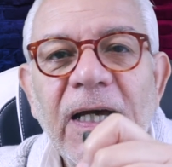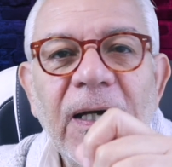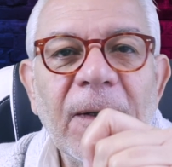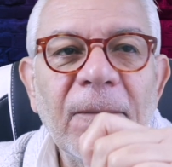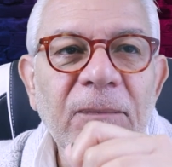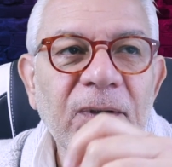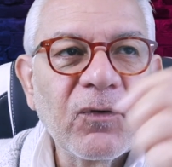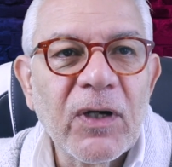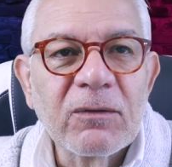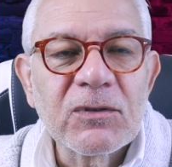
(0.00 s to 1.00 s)

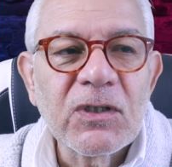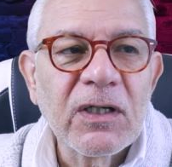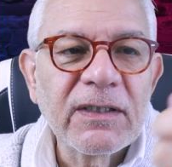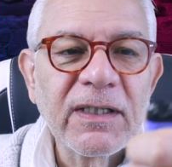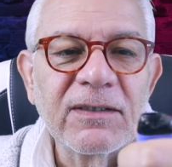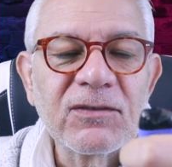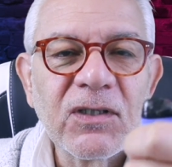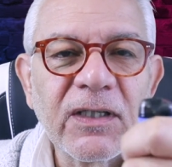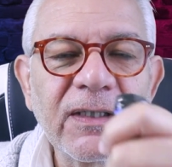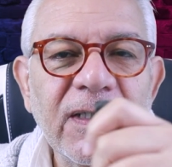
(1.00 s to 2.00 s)
outside and
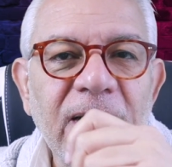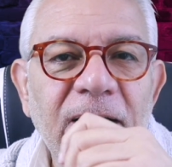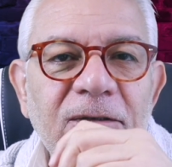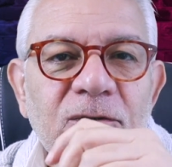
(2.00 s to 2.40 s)
inside here.